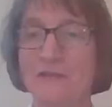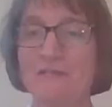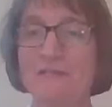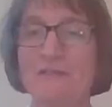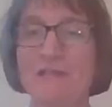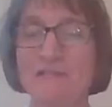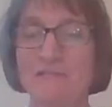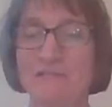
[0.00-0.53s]
Good
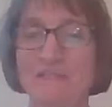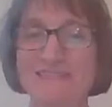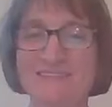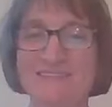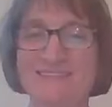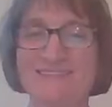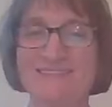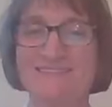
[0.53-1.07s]
evening,
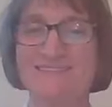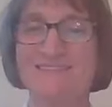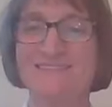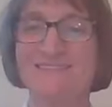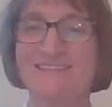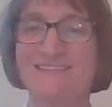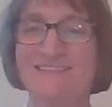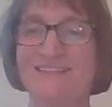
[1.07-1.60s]
friends.
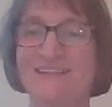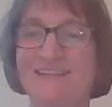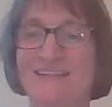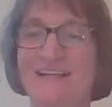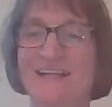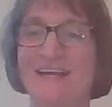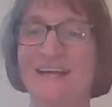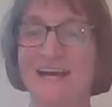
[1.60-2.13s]

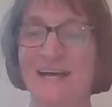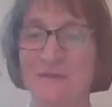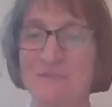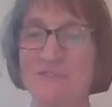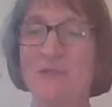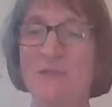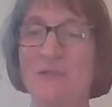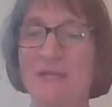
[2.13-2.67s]

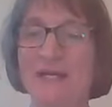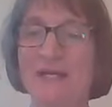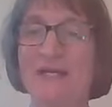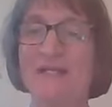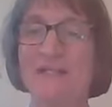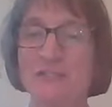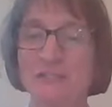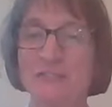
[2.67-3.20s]
I'm so
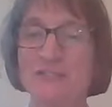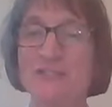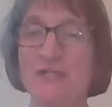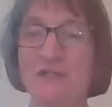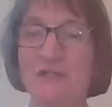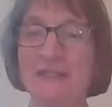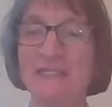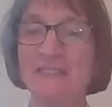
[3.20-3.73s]
glad you're
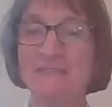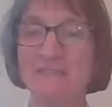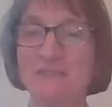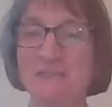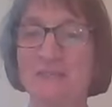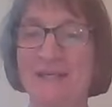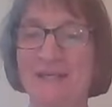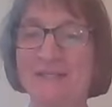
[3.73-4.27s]
joining us
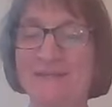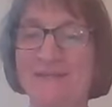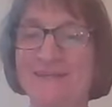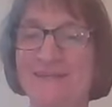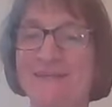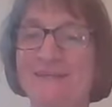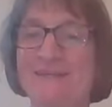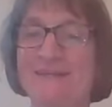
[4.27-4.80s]
tonight.
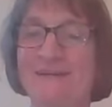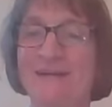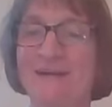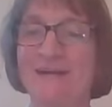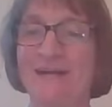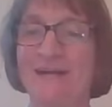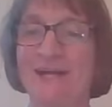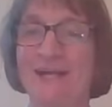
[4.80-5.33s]

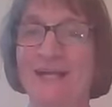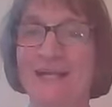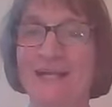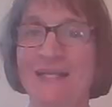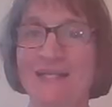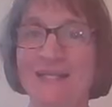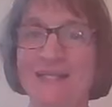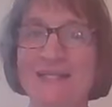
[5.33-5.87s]

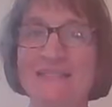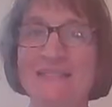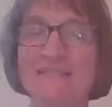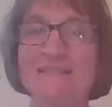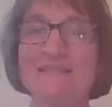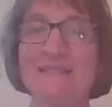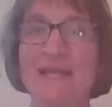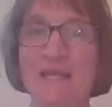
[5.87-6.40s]
It
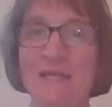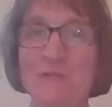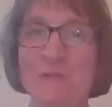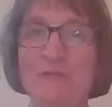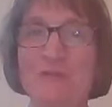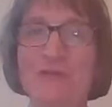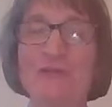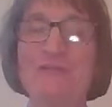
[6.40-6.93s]
is
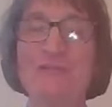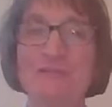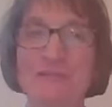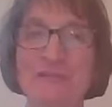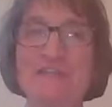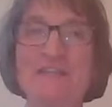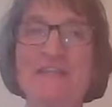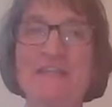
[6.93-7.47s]
April
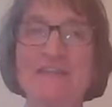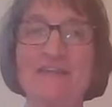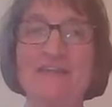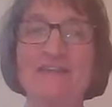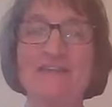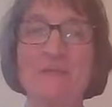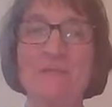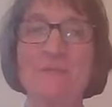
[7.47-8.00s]

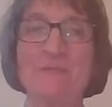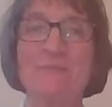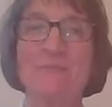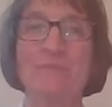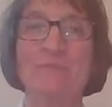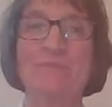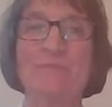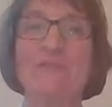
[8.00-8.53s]
15th,
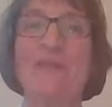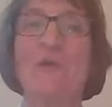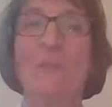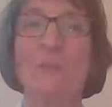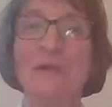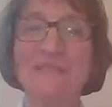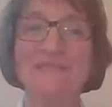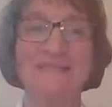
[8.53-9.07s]

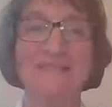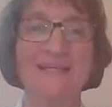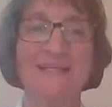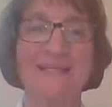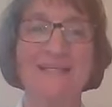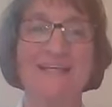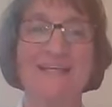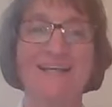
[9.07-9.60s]

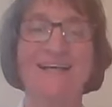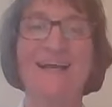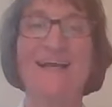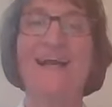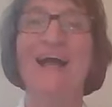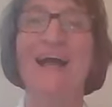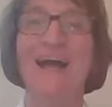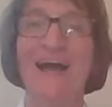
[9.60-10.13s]
Wednesday
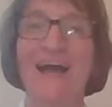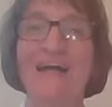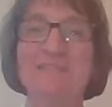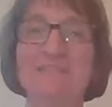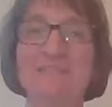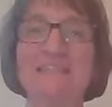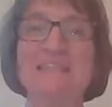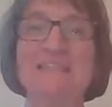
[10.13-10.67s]

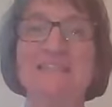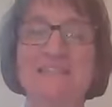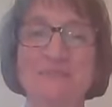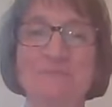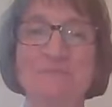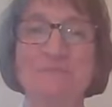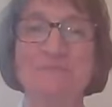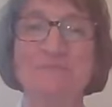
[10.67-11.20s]
after
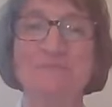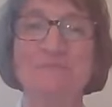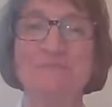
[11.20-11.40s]
Easter.